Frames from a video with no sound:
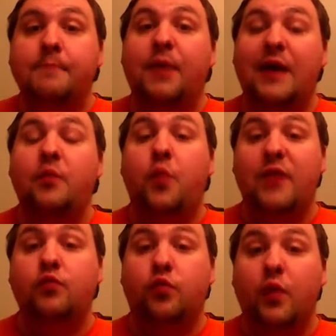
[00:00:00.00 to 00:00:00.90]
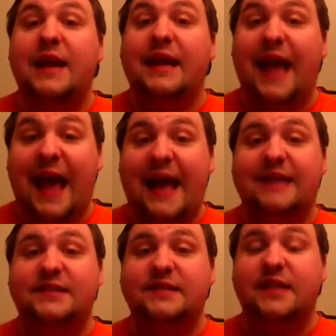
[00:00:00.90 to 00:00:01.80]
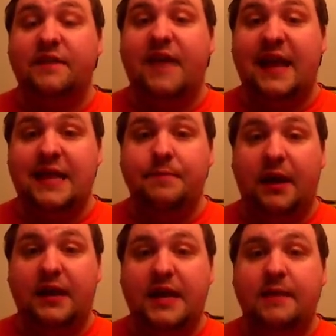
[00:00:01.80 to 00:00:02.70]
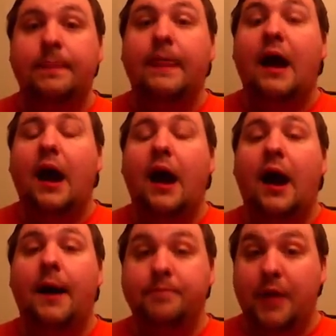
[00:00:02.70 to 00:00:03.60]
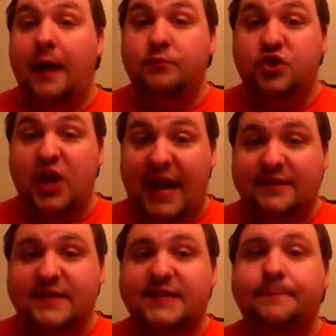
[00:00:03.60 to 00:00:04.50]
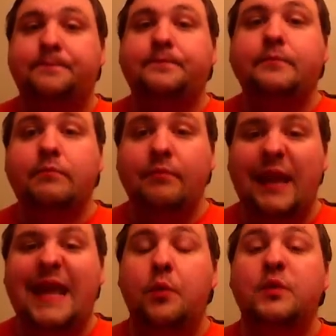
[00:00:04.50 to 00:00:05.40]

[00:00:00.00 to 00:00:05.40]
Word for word: But when Rick asks if anybody um, objects, it